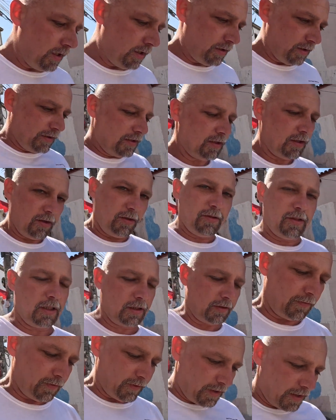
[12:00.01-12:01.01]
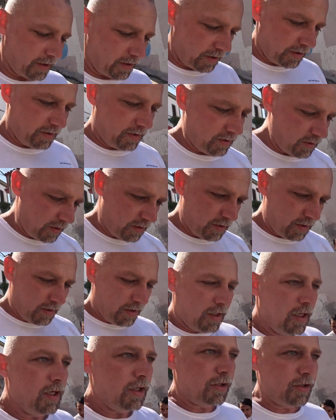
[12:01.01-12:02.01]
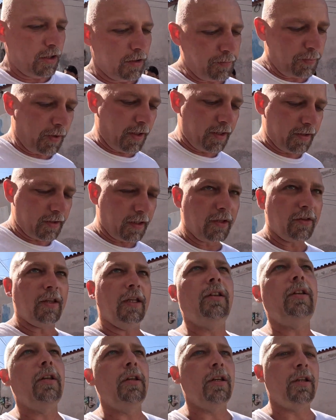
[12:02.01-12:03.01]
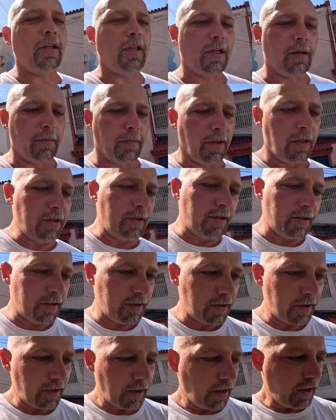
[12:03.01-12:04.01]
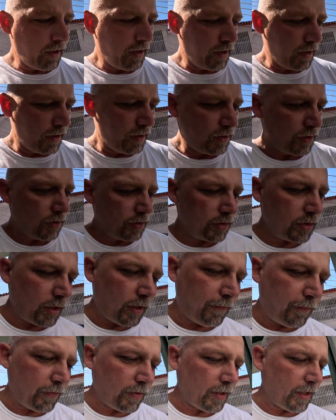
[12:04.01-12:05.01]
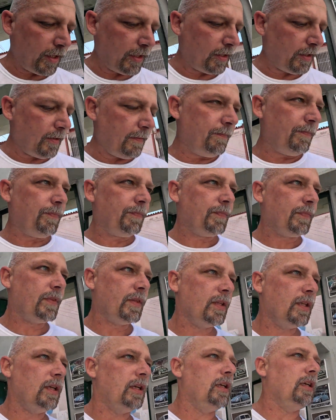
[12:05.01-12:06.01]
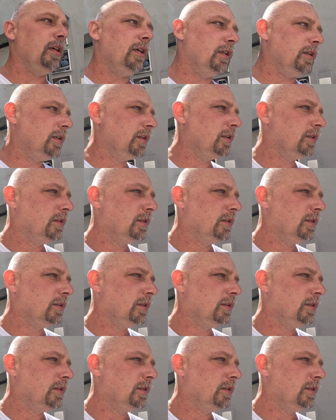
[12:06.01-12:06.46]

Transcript: They're selling for like a good price. I think you can get them usually for like uh,